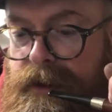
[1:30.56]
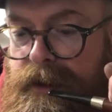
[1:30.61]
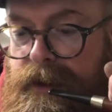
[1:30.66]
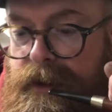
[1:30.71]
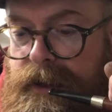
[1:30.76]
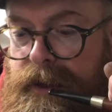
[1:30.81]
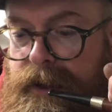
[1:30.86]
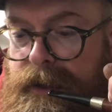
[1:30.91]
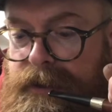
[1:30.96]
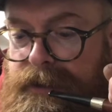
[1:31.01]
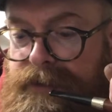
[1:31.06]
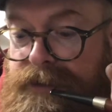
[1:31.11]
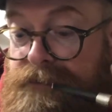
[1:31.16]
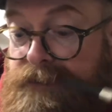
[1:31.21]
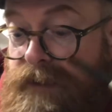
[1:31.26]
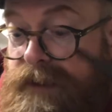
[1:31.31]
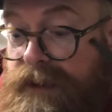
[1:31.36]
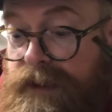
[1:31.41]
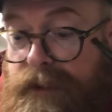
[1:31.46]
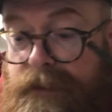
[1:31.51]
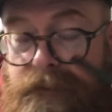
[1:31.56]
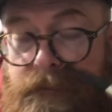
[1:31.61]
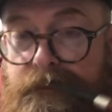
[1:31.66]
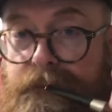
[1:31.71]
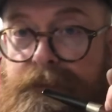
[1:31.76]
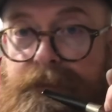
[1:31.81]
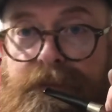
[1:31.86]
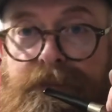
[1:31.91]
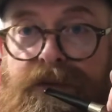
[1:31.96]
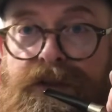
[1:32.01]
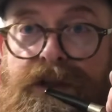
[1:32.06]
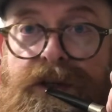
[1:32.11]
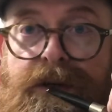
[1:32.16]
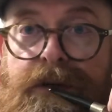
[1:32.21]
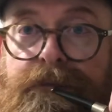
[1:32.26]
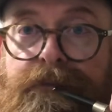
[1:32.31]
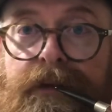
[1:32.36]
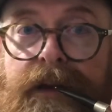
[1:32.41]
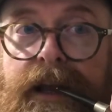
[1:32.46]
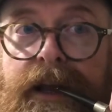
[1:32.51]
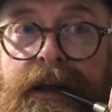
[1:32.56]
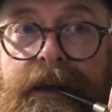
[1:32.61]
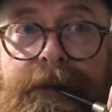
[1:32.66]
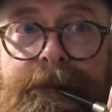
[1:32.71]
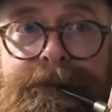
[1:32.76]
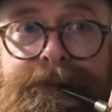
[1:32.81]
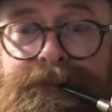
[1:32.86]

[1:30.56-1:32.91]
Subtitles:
and it's a Virginia flake.